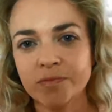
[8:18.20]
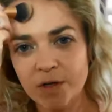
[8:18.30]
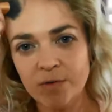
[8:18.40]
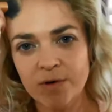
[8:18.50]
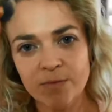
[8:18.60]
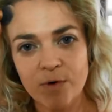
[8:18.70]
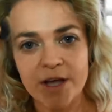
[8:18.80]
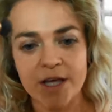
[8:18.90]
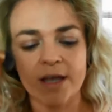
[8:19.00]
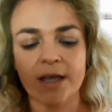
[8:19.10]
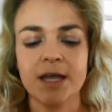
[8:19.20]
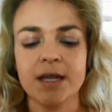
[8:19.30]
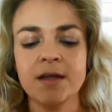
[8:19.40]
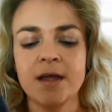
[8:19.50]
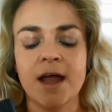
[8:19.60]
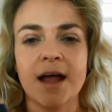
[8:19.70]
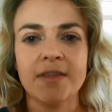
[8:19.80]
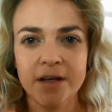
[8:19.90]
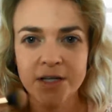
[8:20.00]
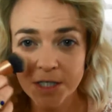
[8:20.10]
Really working that in, and
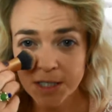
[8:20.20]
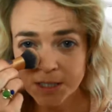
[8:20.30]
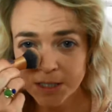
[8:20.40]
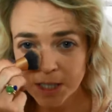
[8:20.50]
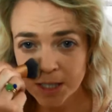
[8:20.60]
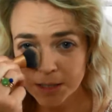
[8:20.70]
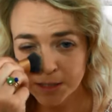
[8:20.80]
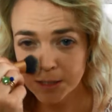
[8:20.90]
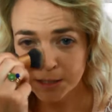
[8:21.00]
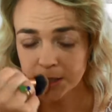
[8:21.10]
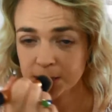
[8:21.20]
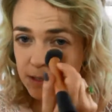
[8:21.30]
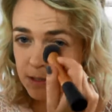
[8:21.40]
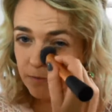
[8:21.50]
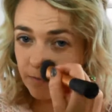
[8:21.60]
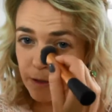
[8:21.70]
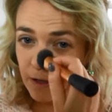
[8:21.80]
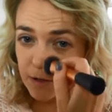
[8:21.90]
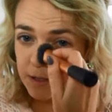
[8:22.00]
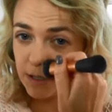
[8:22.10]
then I tend to shade just softly on
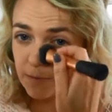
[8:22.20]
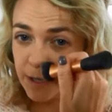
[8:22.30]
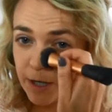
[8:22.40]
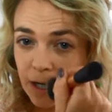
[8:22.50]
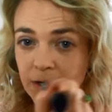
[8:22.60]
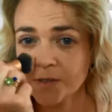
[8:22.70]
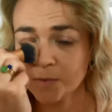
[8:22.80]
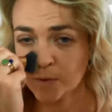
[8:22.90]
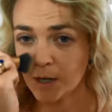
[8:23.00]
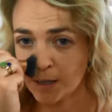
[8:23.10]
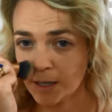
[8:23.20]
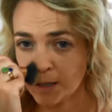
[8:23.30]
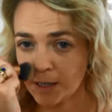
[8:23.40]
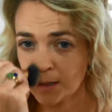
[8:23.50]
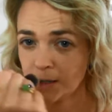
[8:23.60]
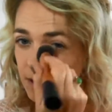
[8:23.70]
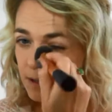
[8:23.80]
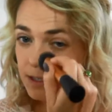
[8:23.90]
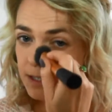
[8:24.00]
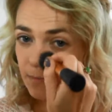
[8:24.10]
either side of my nose where
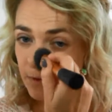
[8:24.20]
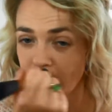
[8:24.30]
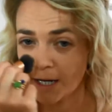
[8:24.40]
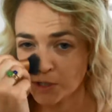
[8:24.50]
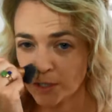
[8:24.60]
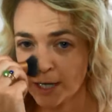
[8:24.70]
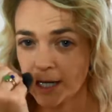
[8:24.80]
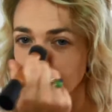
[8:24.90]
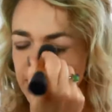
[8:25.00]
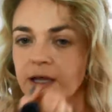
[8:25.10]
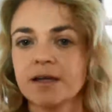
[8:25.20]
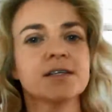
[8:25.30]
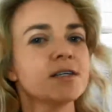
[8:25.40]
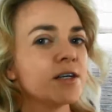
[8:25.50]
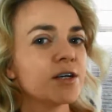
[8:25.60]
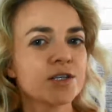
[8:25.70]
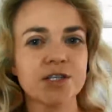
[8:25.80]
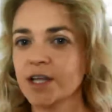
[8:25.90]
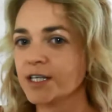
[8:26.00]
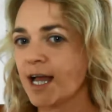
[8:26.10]
the sun would naturally catch me.
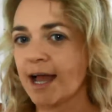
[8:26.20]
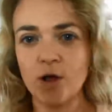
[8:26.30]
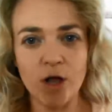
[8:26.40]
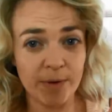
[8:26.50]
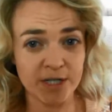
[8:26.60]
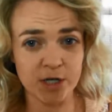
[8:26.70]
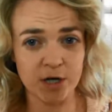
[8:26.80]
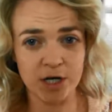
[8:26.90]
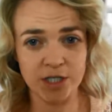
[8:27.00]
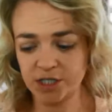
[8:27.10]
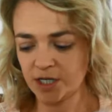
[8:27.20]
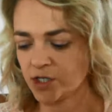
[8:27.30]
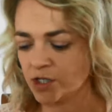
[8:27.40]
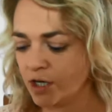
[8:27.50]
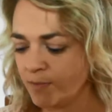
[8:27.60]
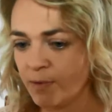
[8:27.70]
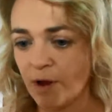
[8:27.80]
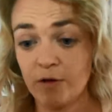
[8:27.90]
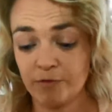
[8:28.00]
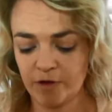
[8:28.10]
So that's that, and I'll come back to the highlighter section in a moment
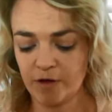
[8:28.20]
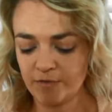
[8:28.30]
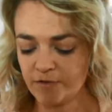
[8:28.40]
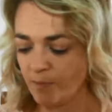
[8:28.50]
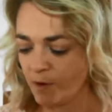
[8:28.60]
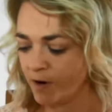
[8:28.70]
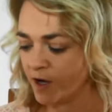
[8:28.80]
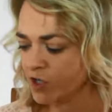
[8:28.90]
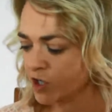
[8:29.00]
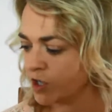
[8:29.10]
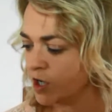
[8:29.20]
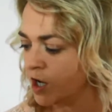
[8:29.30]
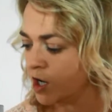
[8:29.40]
after I've done my blush.